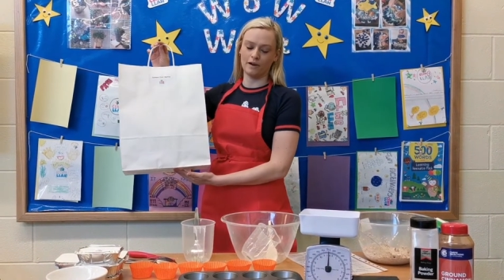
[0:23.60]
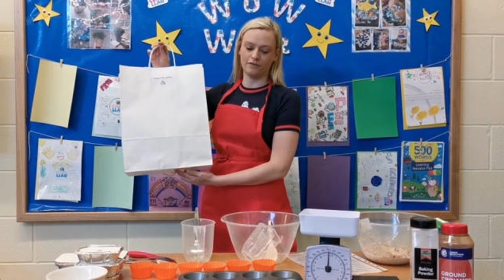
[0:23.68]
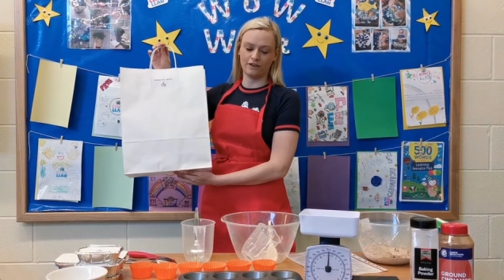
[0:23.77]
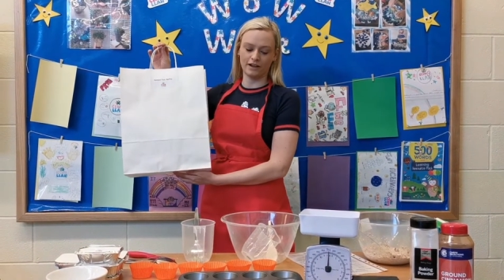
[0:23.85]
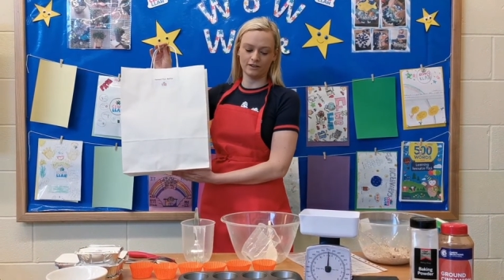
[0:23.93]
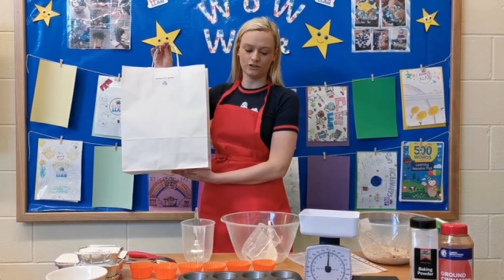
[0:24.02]

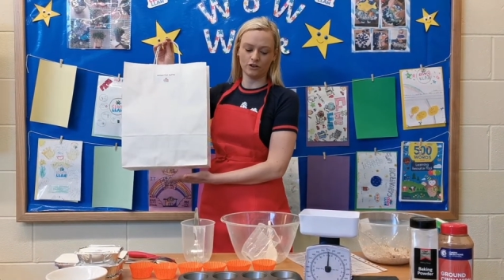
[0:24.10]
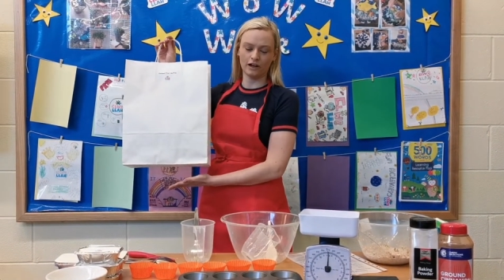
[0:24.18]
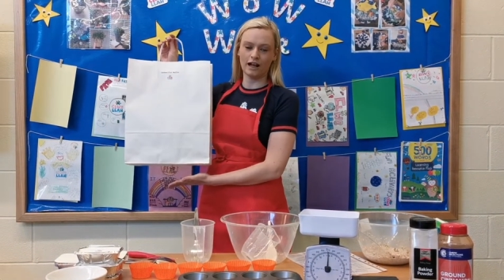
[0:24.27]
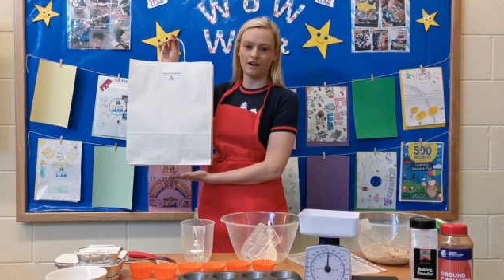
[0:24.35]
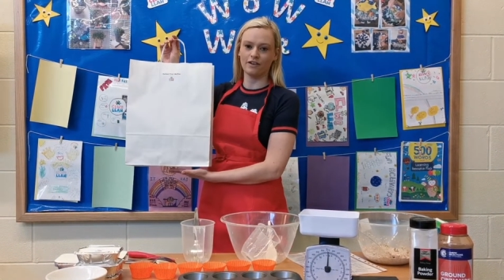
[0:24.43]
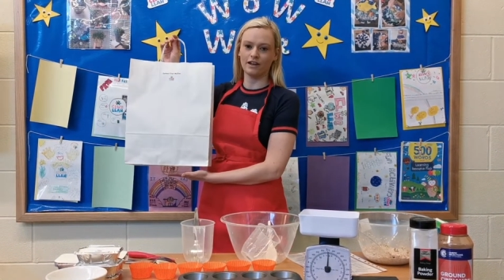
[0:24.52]
Muffins. So
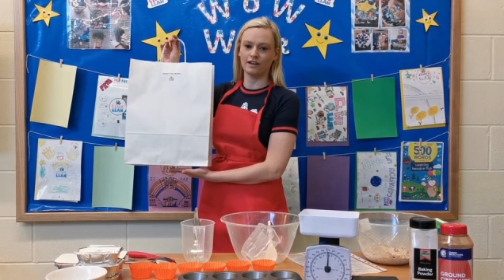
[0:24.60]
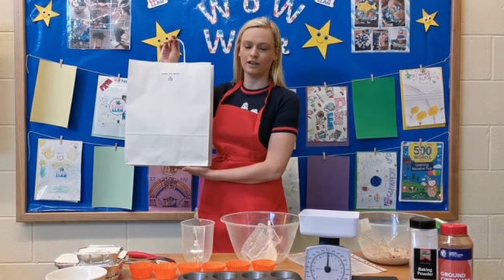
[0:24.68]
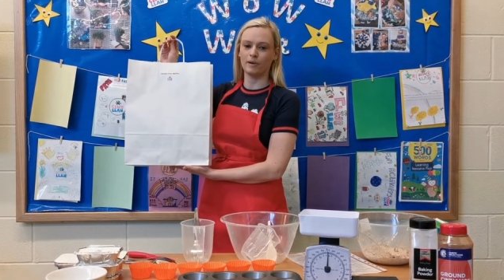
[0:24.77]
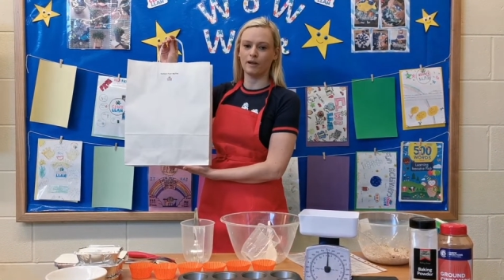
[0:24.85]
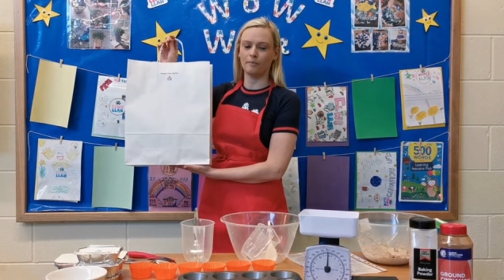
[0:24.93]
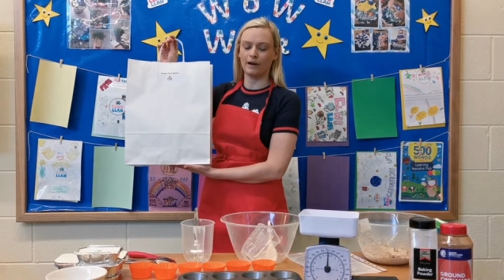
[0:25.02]
you'll have it in
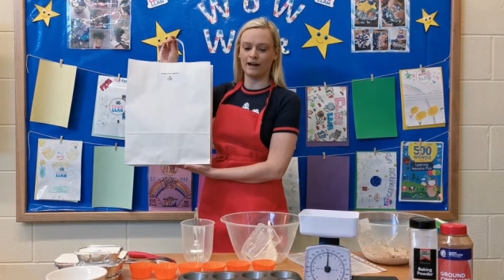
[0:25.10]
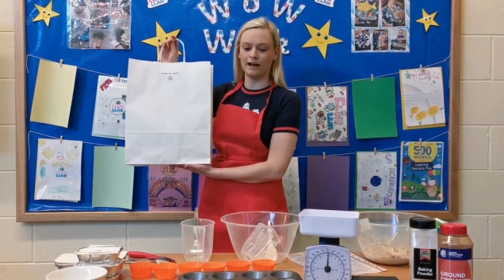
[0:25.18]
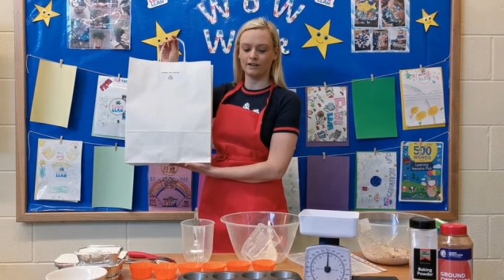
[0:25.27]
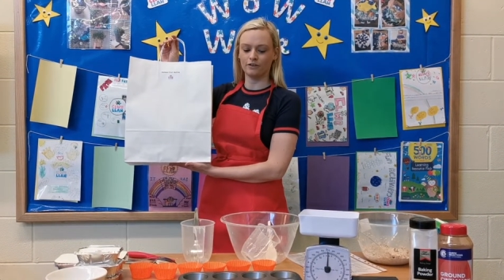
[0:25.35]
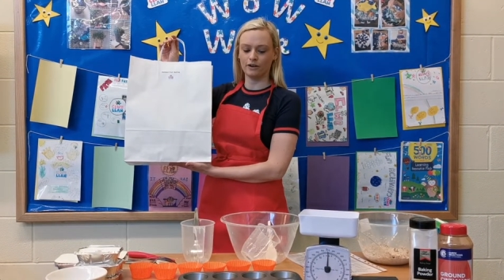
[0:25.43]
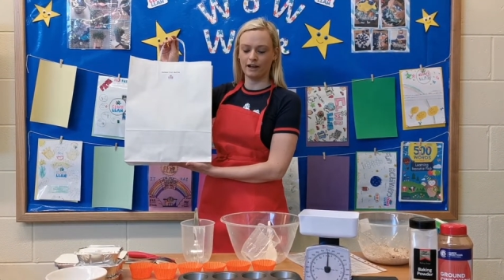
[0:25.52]
your big
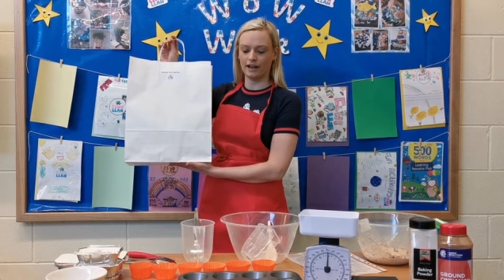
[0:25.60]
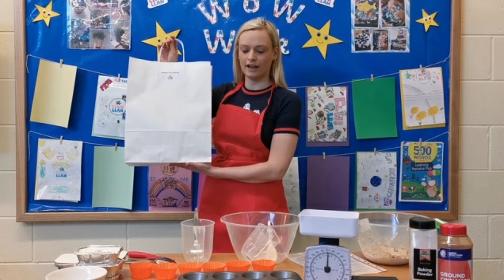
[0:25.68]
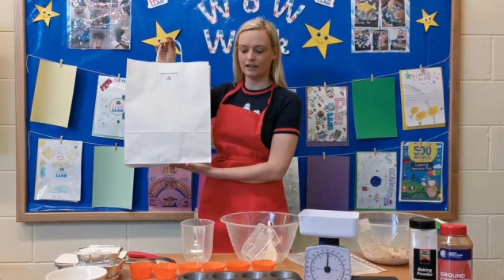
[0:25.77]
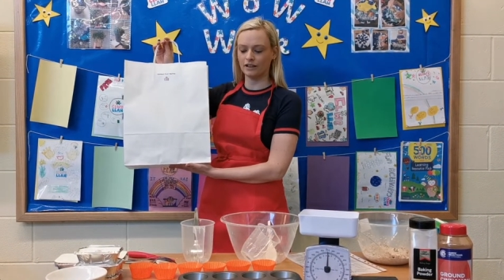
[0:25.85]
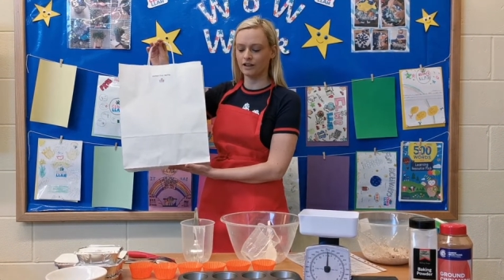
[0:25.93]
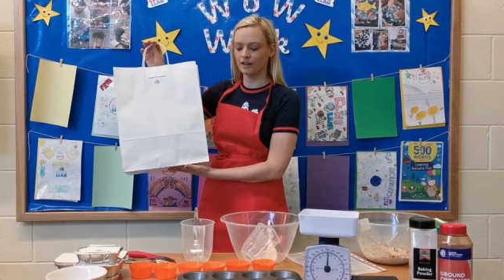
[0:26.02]
bag, okay,
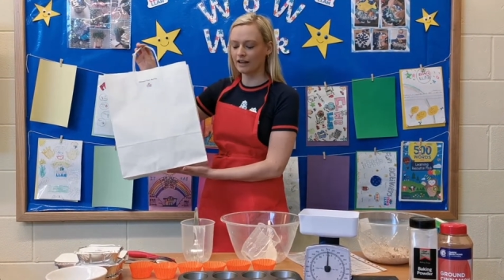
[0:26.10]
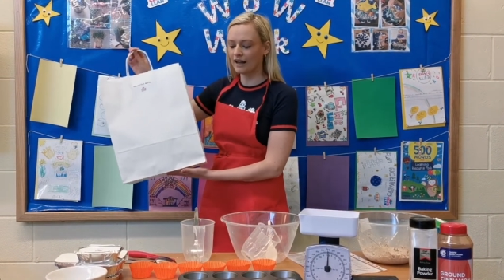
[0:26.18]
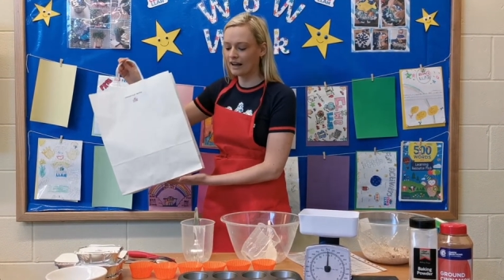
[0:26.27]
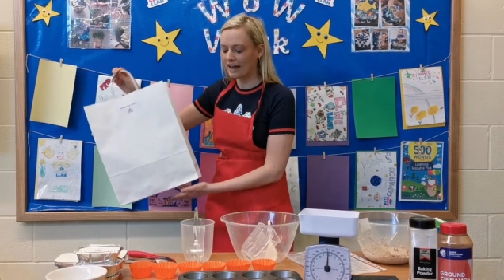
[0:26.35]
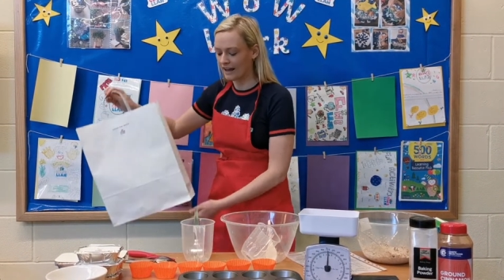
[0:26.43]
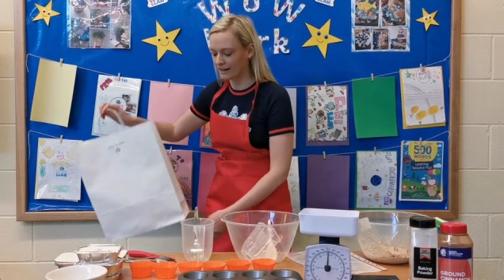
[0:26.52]
and you're going to
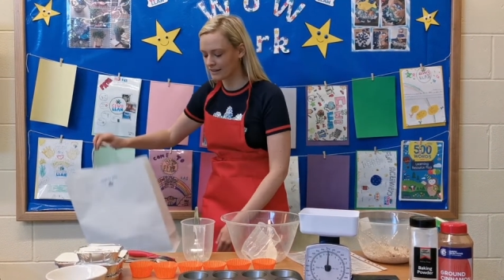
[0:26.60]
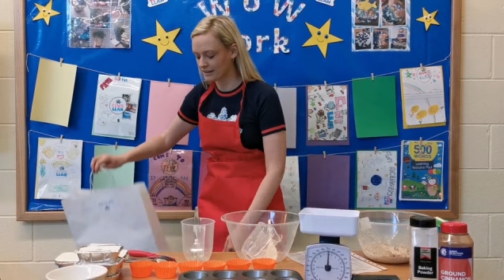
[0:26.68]
collect